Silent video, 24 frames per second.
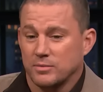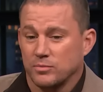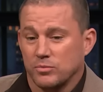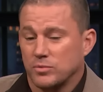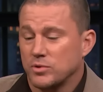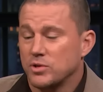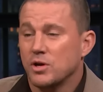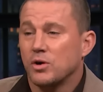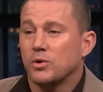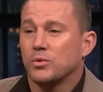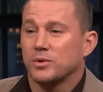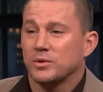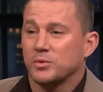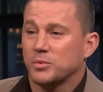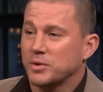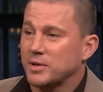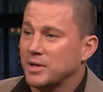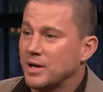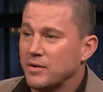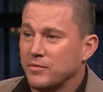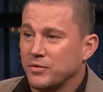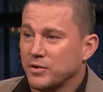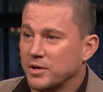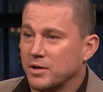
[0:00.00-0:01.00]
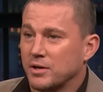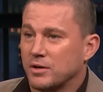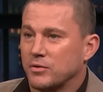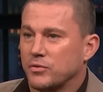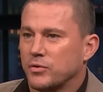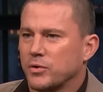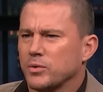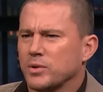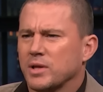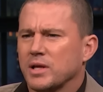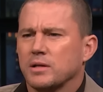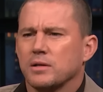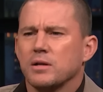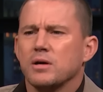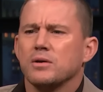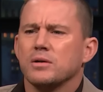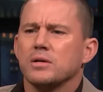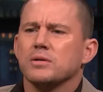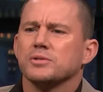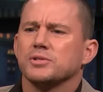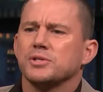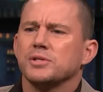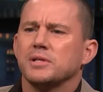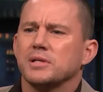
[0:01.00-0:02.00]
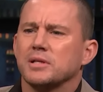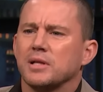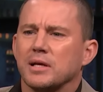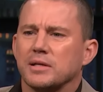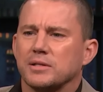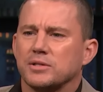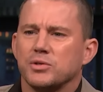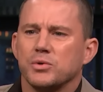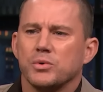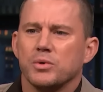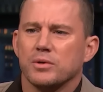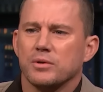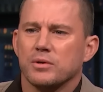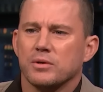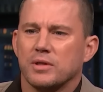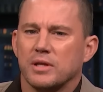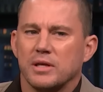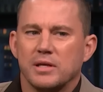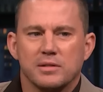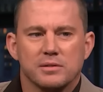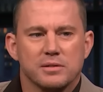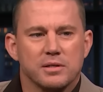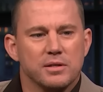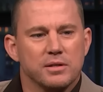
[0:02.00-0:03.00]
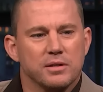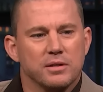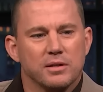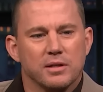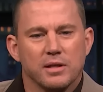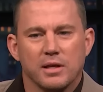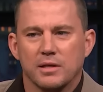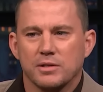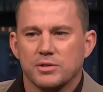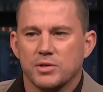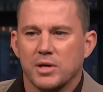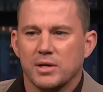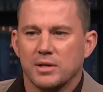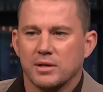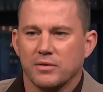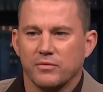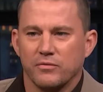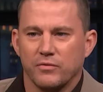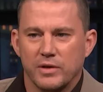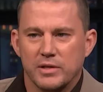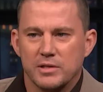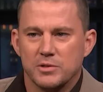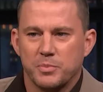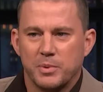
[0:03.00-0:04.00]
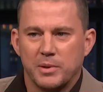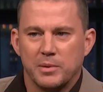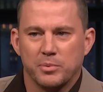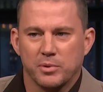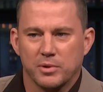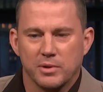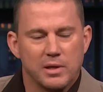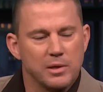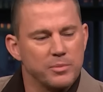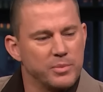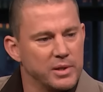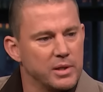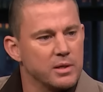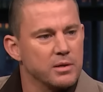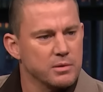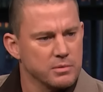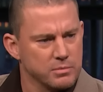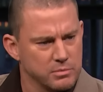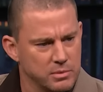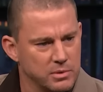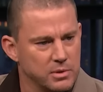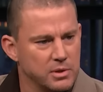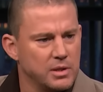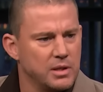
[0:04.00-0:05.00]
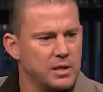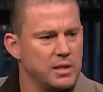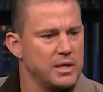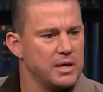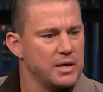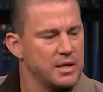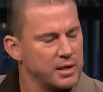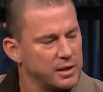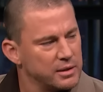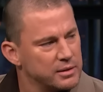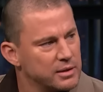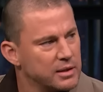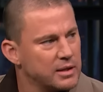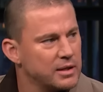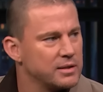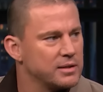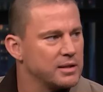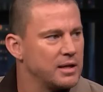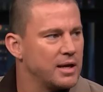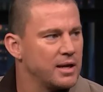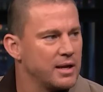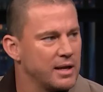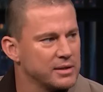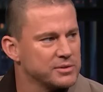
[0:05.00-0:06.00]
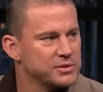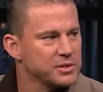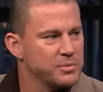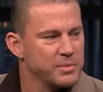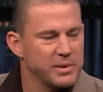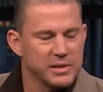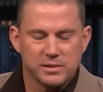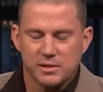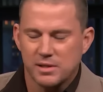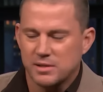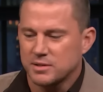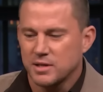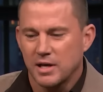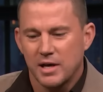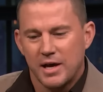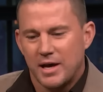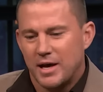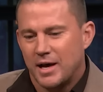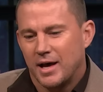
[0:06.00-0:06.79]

no one would ever know if you were like, no, no, she did like two other things and like tried to convince people, and they'd be like, yeah, th- yeah. that actually makes sense.